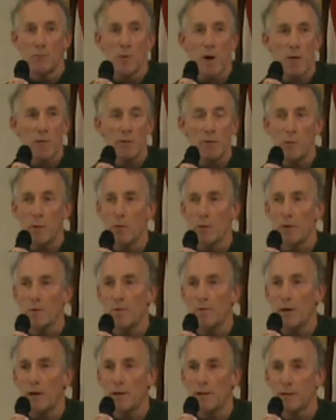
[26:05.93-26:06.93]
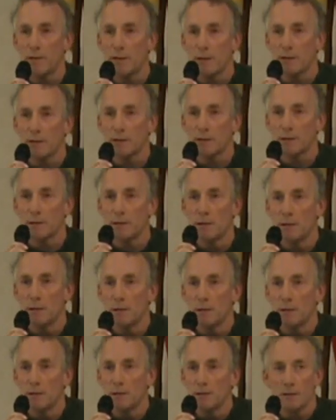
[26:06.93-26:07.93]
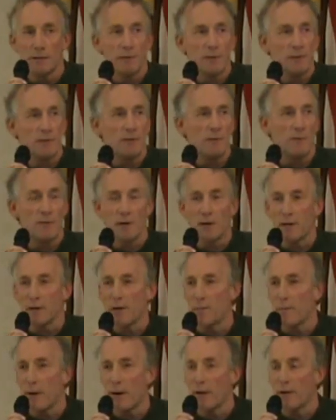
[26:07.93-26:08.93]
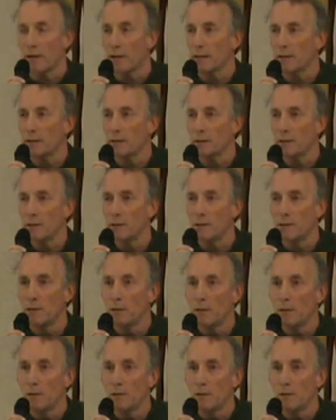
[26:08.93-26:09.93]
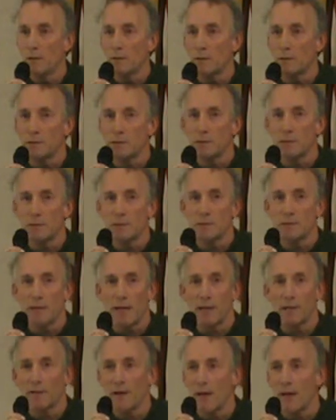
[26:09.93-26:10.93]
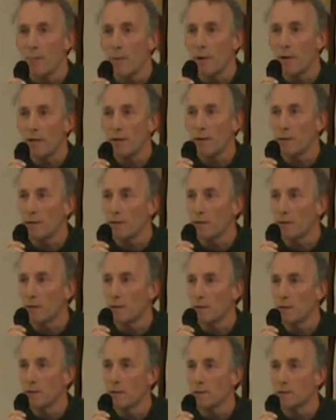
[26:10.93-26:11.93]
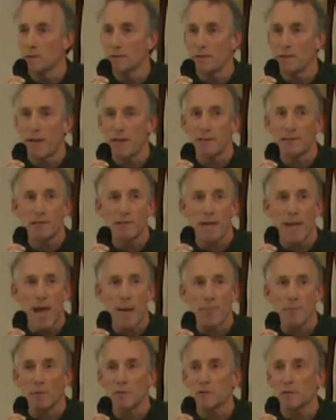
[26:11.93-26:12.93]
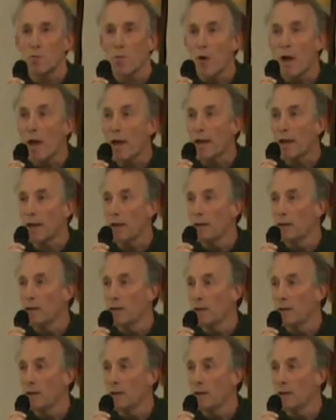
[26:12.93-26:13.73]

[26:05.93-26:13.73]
Why would we want to fight this? This isn't very American. This is anti-American. This is against the capitalist way.